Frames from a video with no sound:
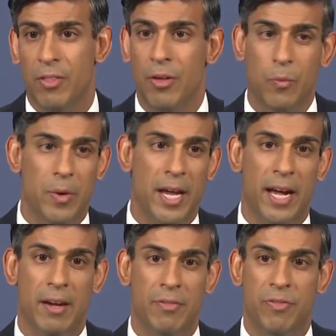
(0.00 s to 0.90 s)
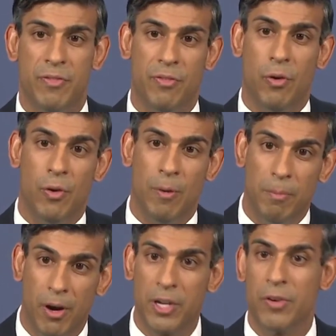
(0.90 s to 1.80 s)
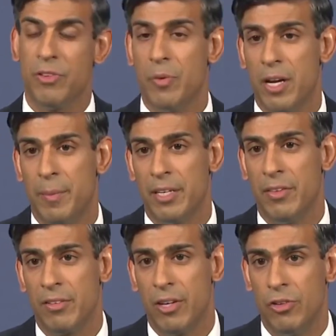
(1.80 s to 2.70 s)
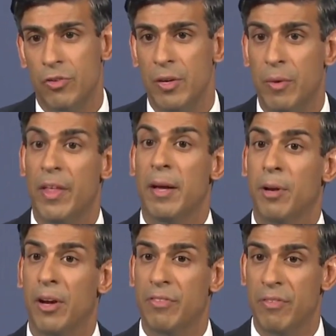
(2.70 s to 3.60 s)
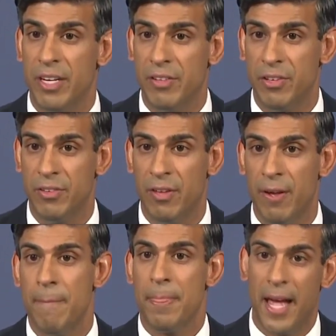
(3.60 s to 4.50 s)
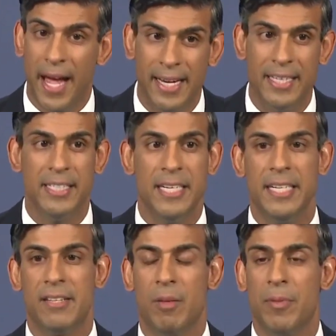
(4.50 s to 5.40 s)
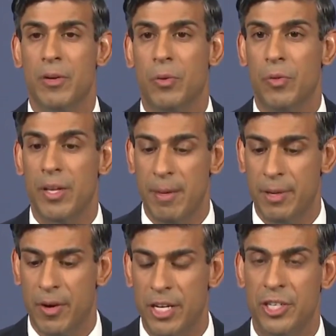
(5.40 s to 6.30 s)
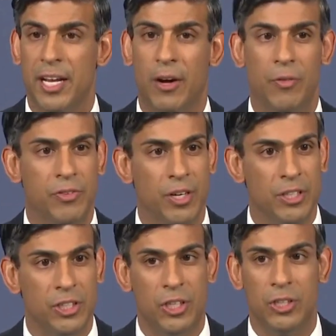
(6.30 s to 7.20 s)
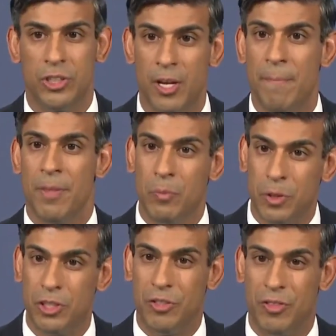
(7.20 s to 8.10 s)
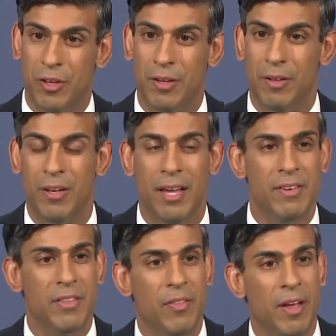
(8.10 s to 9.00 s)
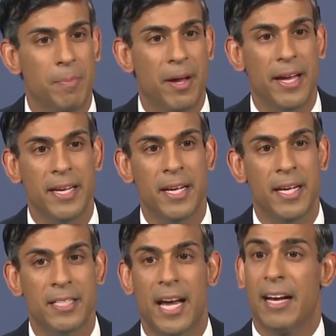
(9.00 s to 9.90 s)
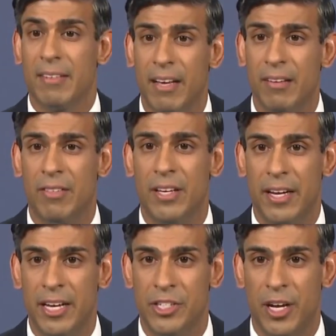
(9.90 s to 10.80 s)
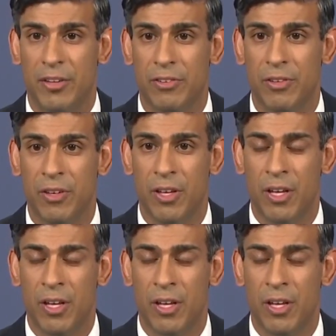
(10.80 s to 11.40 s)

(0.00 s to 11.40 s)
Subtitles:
that we have for migrants who are coming to this country when they apply for visas, and indeed something called the Immigration Health Surcharge, which is the levy that they pay to access the NHS.